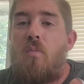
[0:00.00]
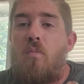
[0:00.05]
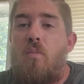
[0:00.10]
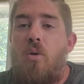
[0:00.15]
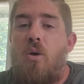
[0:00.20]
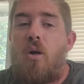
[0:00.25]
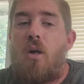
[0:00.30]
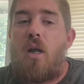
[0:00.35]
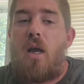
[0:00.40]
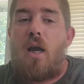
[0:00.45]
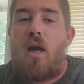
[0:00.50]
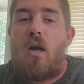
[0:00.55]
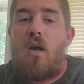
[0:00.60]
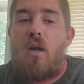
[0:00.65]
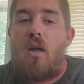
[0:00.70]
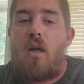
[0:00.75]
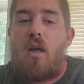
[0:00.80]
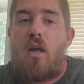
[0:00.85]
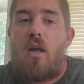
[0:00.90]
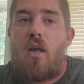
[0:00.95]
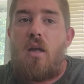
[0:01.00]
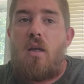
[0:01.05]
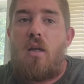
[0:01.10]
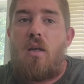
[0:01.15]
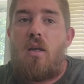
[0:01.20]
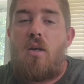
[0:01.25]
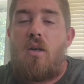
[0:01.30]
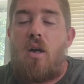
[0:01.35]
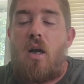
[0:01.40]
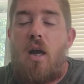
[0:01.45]
put out a
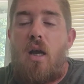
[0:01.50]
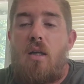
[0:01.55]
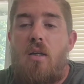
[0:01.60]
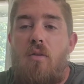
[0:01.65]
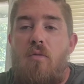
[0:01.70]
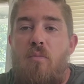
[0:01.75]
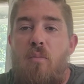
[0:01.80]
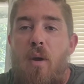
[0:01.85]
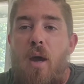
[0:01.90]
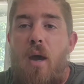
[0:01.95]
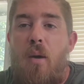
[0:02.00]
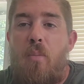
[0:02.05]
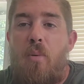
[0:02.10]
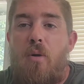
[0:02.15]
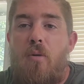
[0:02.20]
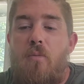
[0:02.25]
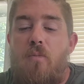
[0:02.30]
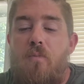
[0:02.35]
interactive map